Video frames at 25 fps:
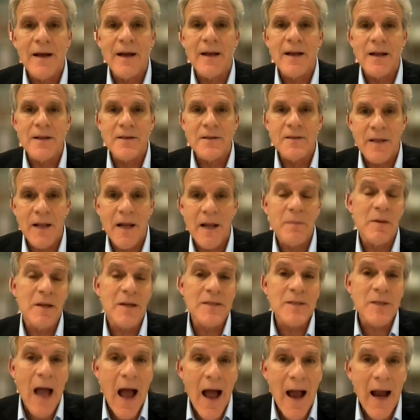against an enemy
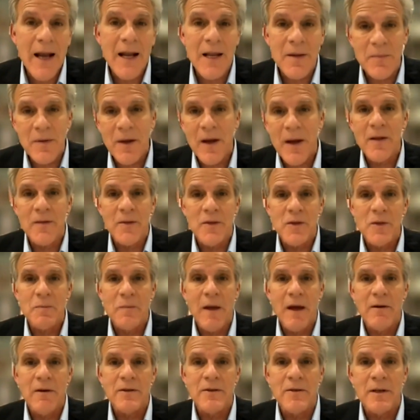that's hiding behind those
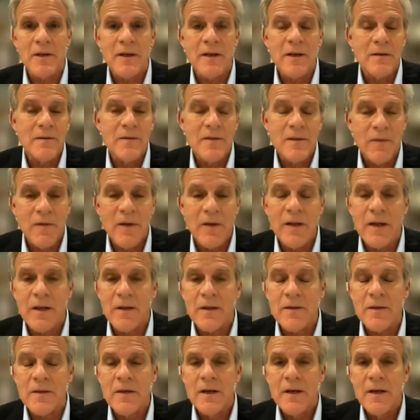Palestinian
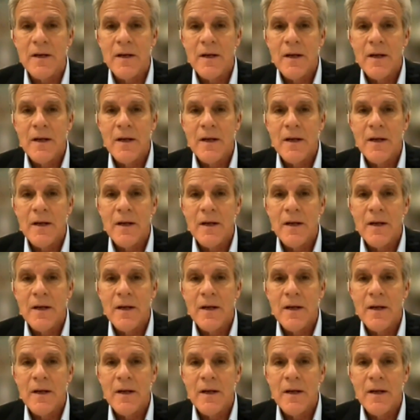civilians.